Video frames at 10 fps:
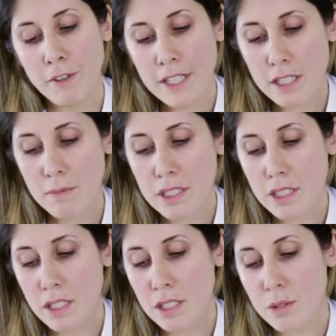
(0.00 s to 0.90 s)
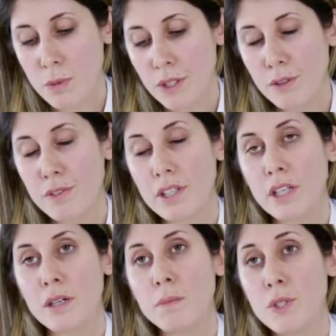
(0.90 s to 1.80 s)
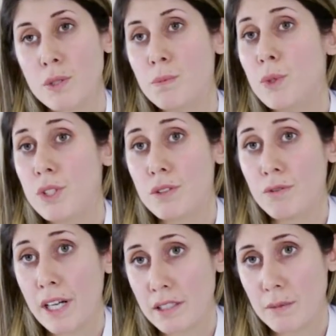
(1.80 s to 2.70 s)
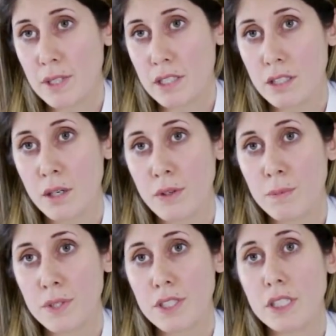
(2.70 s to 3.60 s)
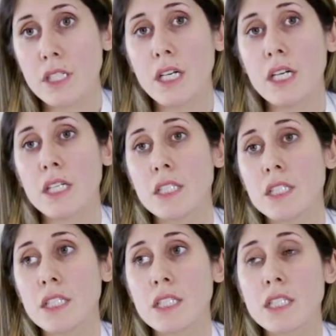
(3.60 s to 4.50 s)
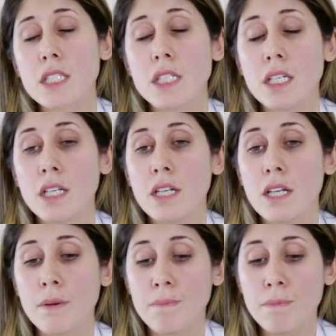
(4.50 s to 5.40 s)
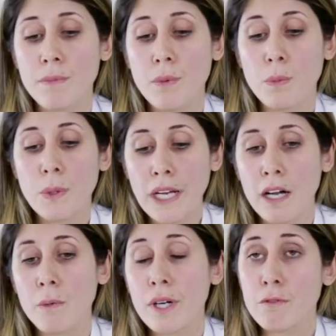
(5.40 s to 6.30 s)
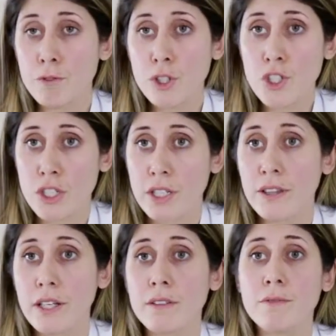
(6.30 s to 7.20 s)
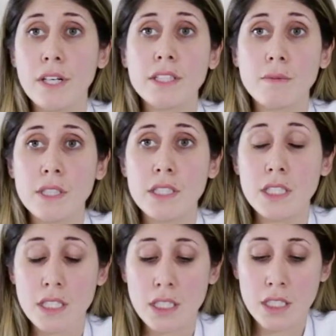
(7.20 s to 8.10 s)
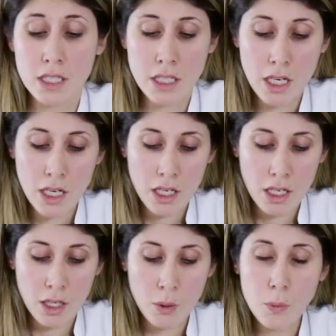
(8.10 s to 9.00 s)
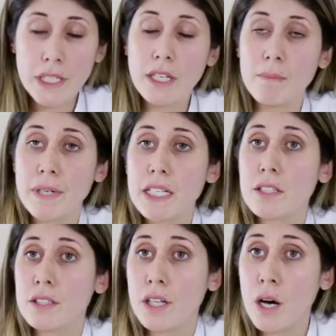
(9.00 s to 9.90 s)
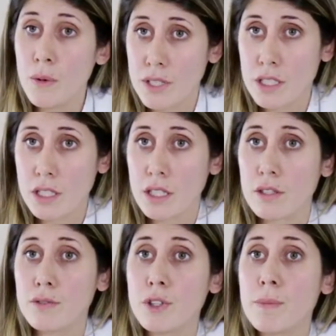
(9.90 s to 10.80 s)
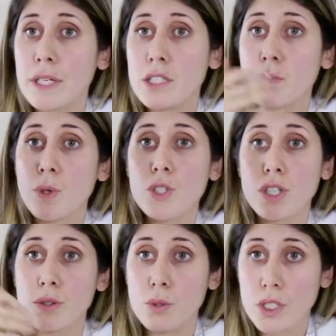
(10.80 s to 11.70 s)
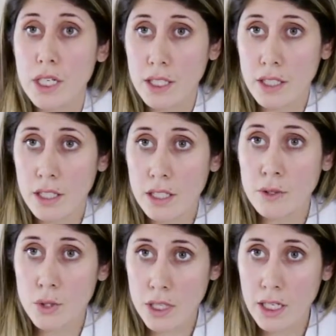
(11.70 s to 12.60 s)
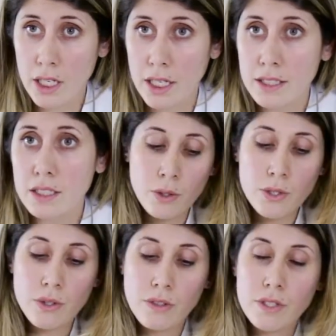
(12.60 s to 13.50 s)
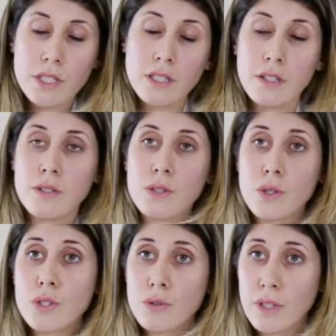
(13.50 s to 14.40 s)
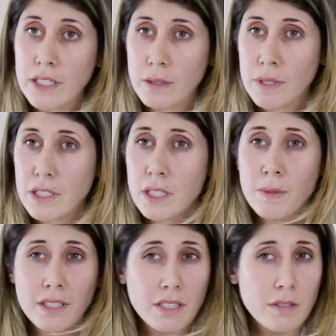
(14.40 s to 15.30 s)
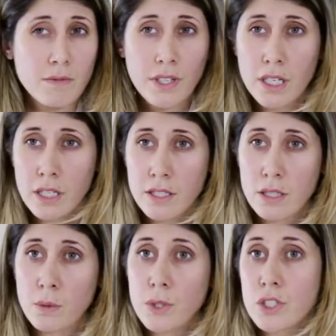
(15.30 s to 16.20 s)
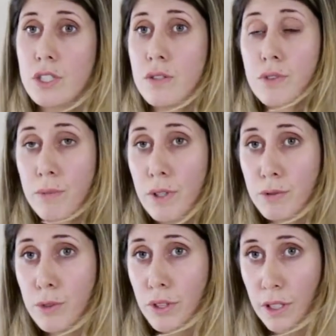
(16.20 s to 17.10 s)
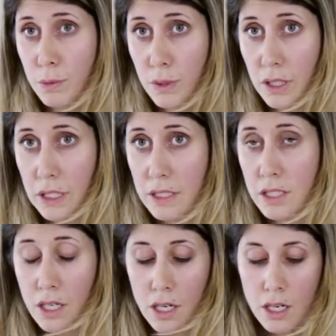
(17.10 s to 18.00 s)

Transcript: Vitamin D is one of the most important vitamins in our body, and we are fortunate that vitamin D is we can make it in our skin from exposure to sunlight. Also, there is another source of vitamin D, but it's very little, which is from the food that we eat.